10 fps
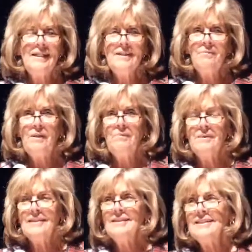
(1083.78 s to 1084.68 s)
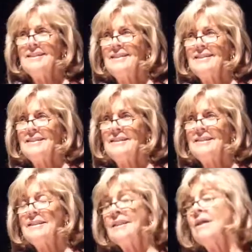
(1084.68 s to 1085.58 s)
young people can say these things.
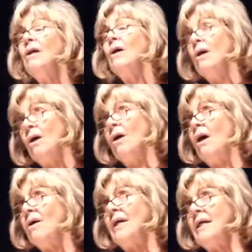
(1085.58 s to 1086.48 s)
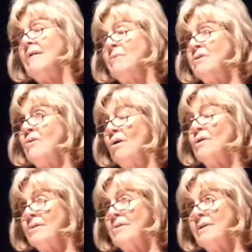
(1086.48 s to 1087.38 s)
They said, our aim is to
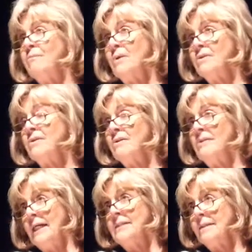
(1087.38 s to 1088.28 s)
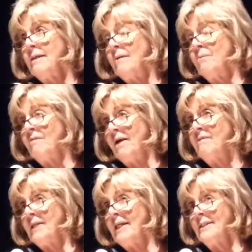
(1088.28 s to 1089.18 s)
alter the emotional landscape of
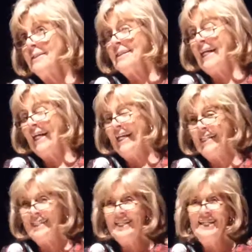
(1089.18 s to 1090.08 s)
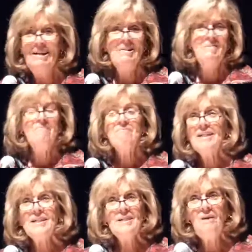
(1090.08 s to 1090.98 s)
Afghanistan. You
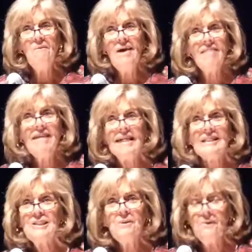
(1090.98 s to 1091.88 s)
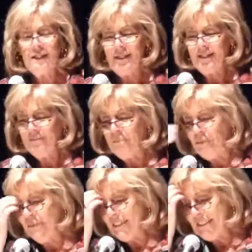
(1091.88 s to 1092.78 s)
know what? They can do it. They can
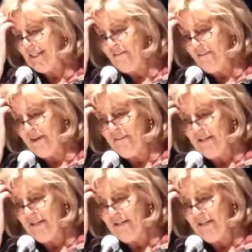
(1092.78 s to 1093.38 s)
pull it off.